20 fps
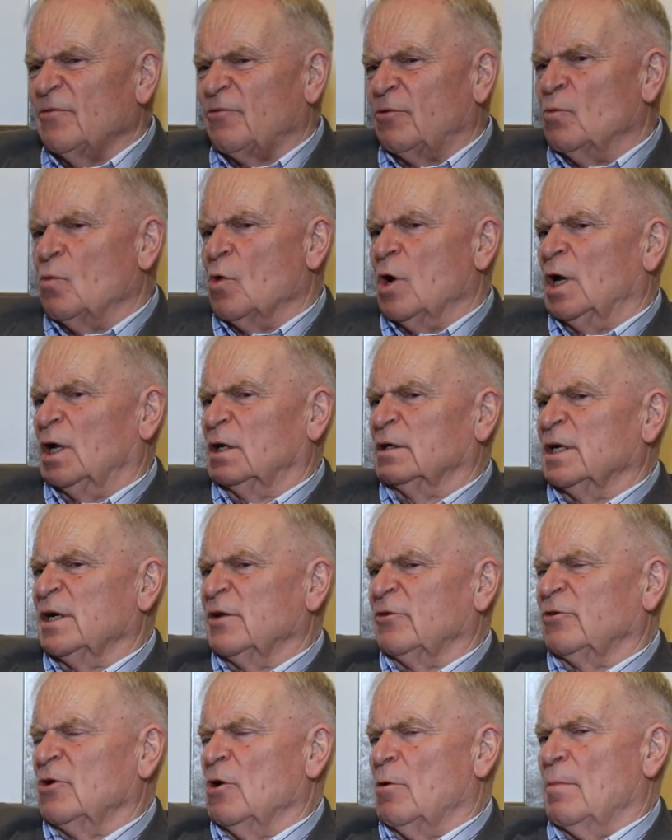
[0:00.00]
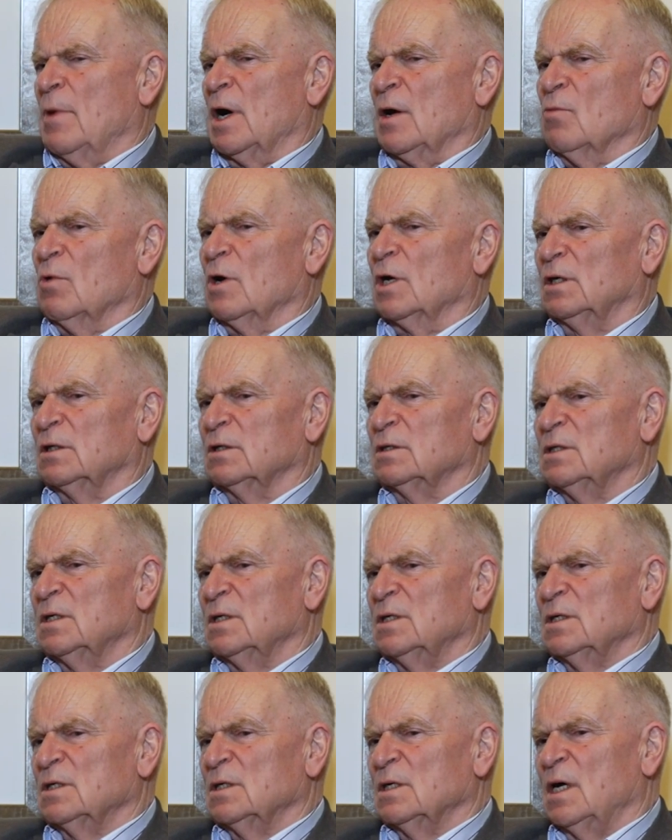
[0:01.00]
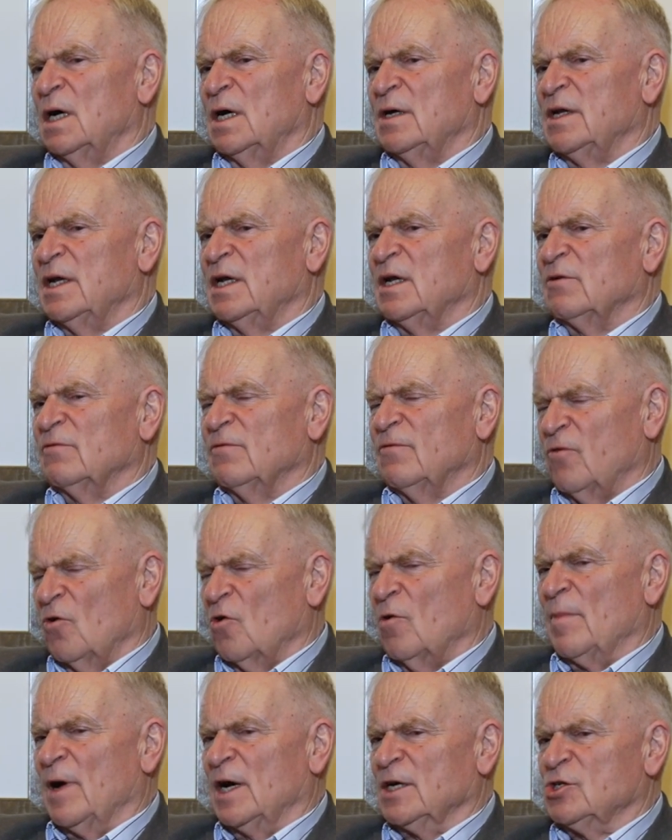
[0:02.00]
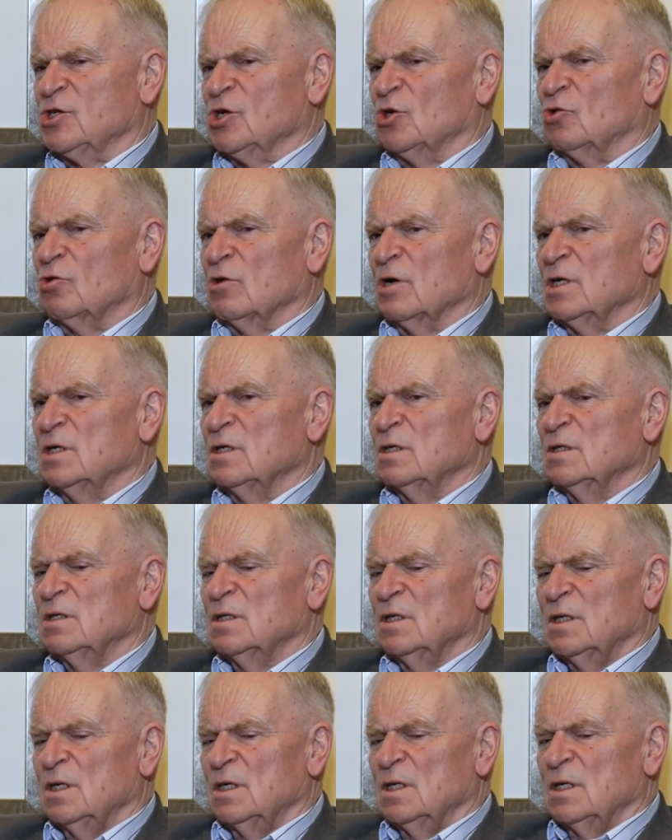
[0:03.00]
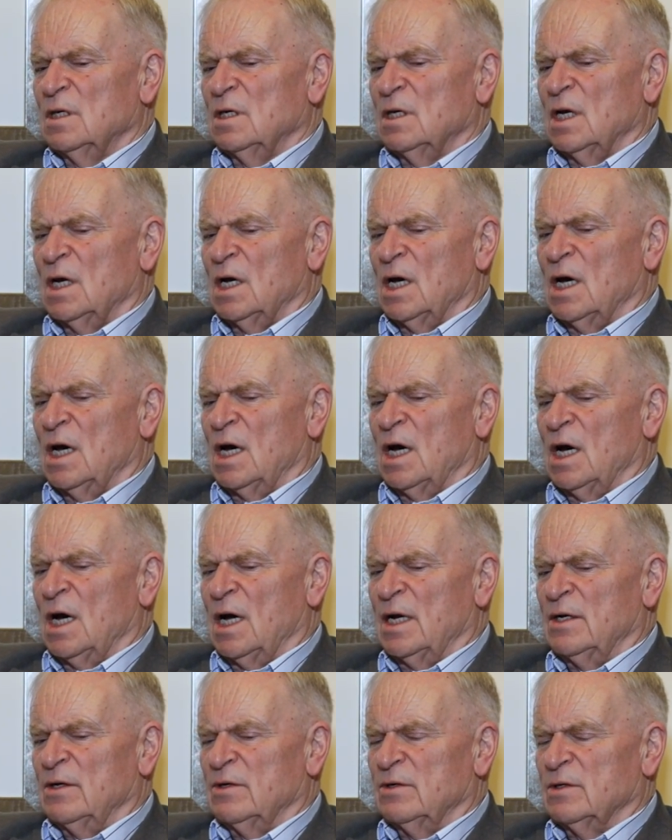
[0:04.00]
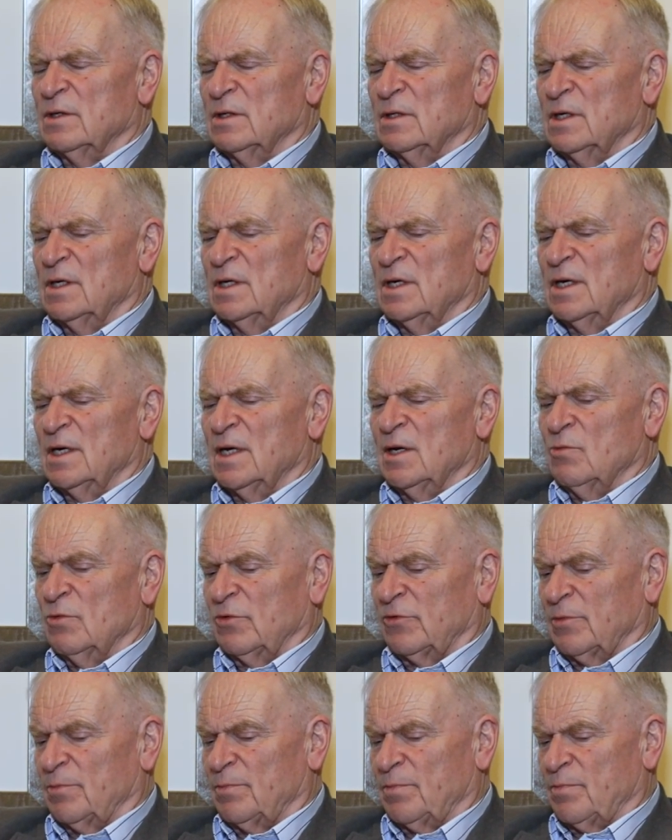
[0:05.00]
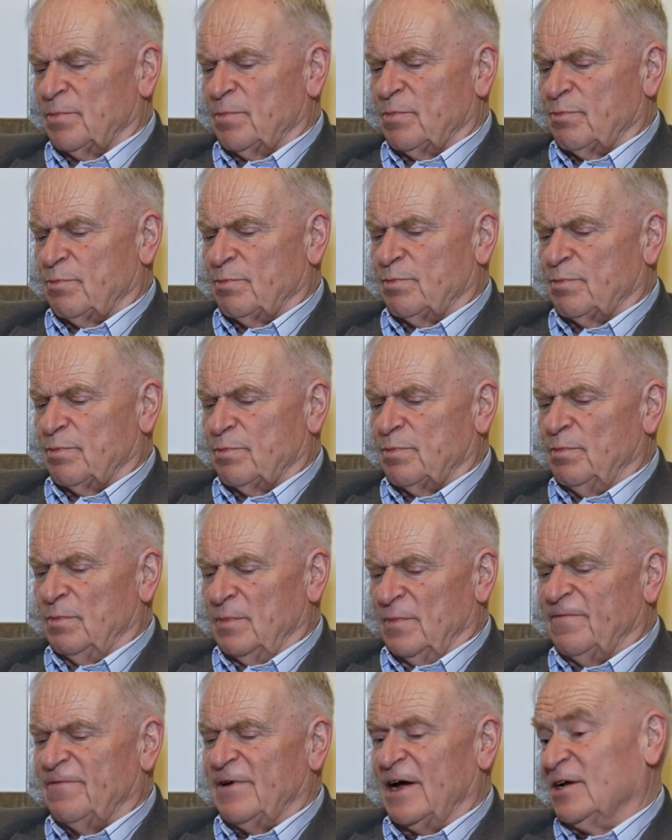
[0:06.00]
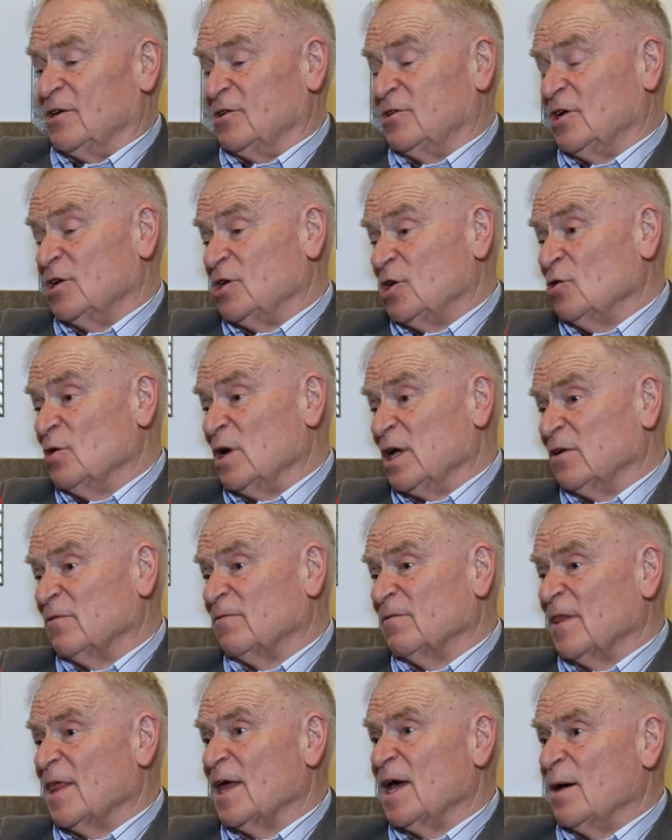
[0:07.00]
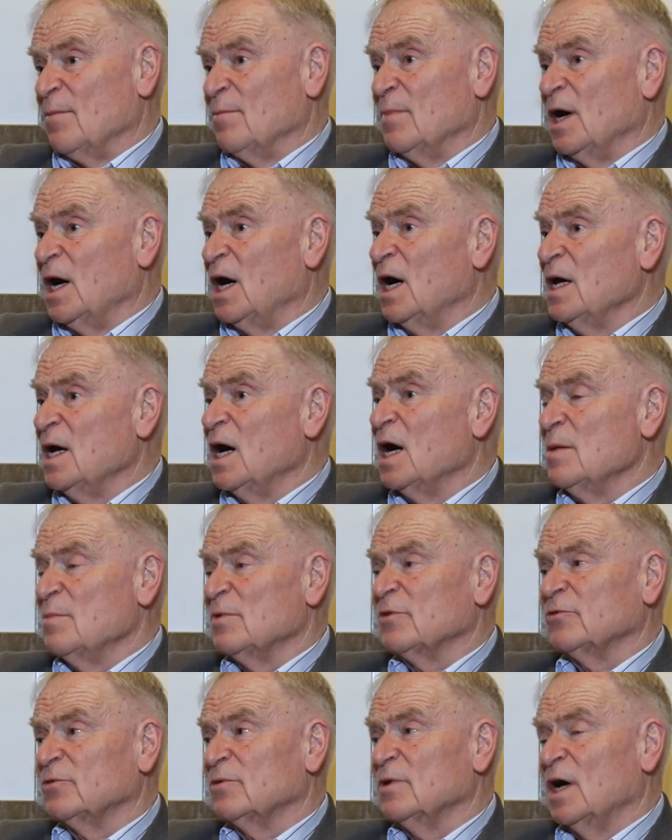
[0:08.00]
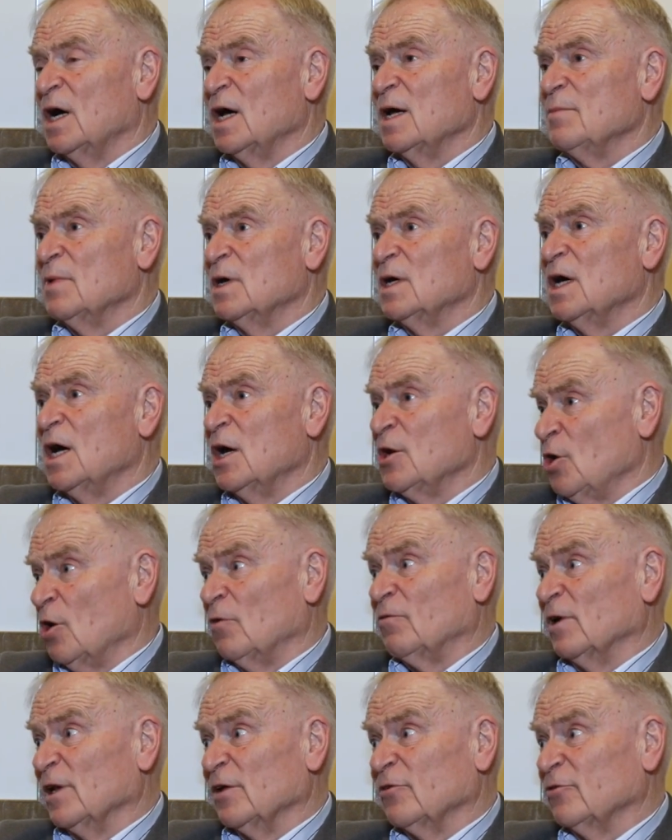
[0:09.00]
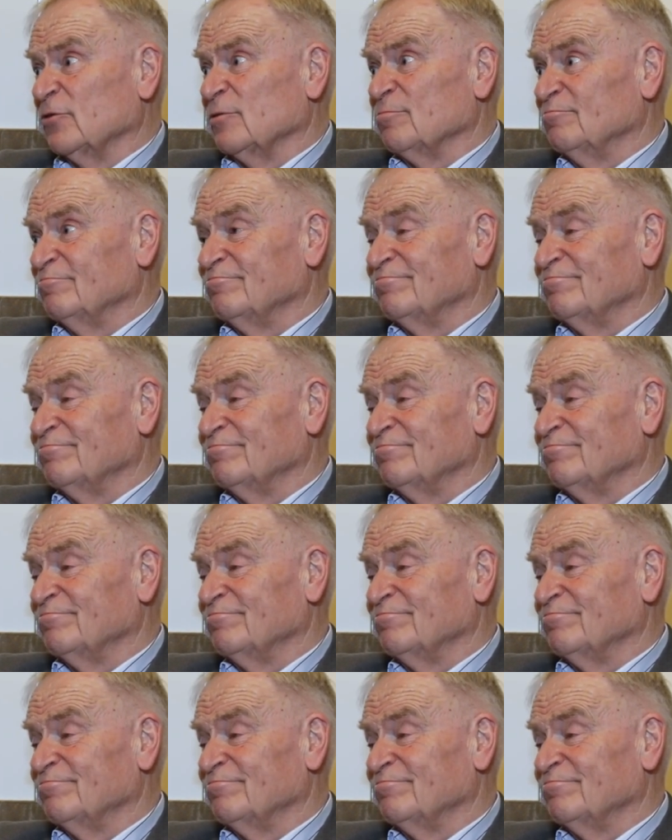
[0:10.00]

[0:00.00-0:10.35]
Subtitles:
It's a different world, and it's not my world. I did it for my children, and it was fun to do it for them. I'm a novelist.